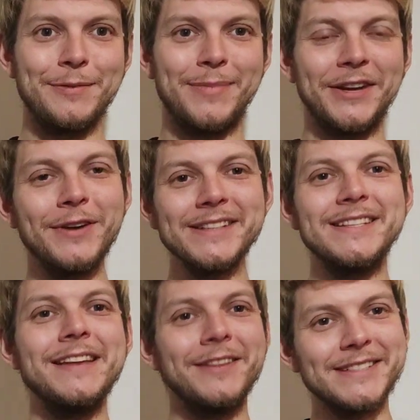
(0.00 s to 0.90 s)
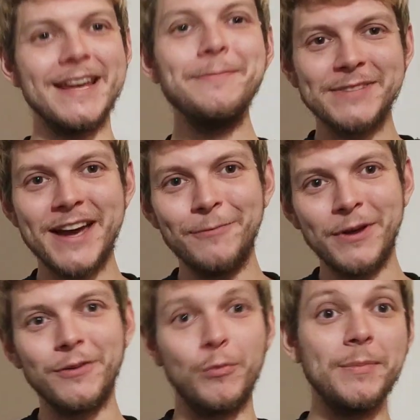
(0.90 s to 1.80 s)
But you can see in the same time
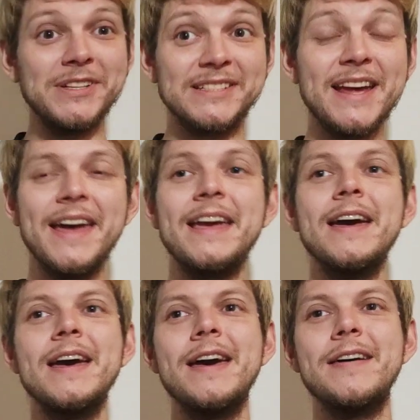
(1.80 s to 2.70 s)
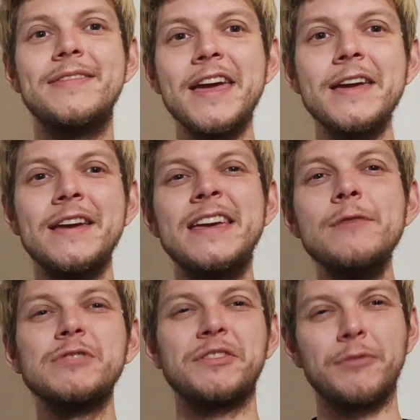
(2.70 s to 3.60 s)
when the women say
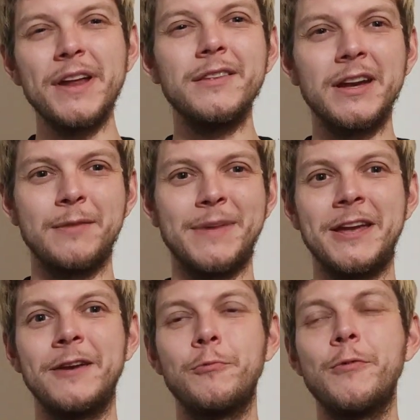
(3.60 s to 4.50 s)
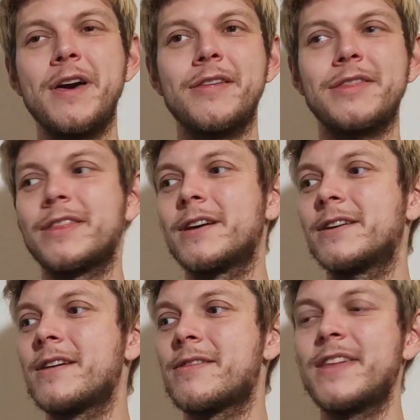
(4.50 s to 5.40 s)
he was threatening me with
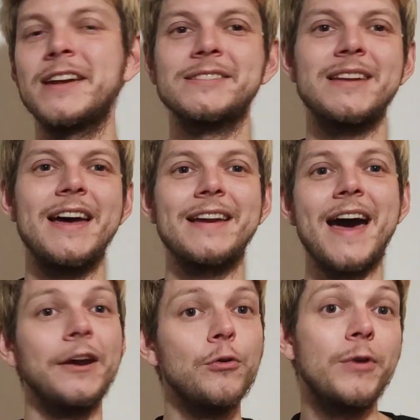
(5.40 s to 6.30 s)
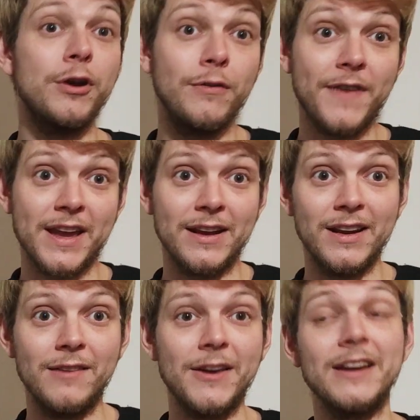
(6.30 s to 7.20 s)
things like, I know where you fucking
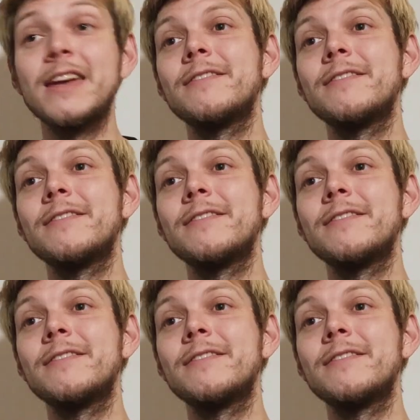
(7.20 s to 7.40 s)
live, and